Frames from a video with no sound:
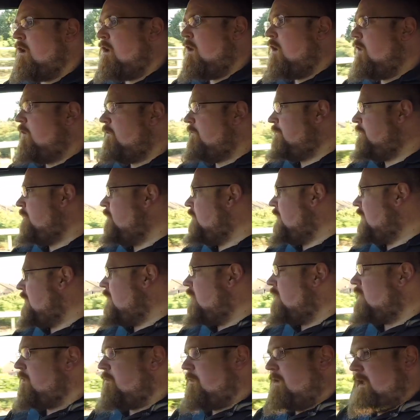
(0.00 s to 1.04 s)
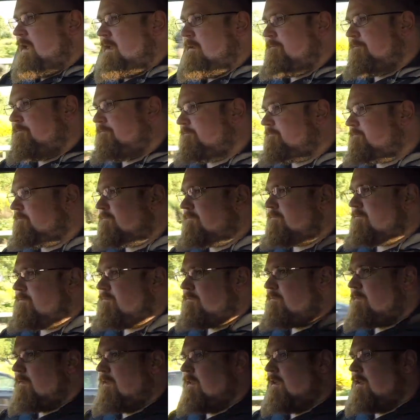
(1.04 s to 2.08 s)
for economy,
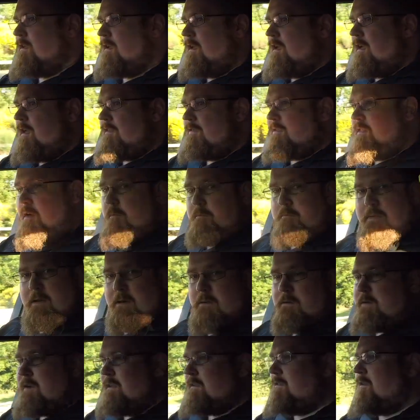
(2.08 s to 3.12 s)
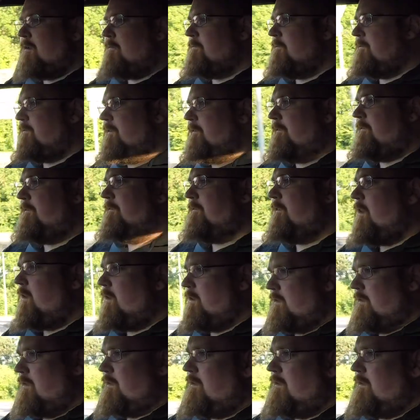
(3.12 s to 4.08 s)
they're building them for fun.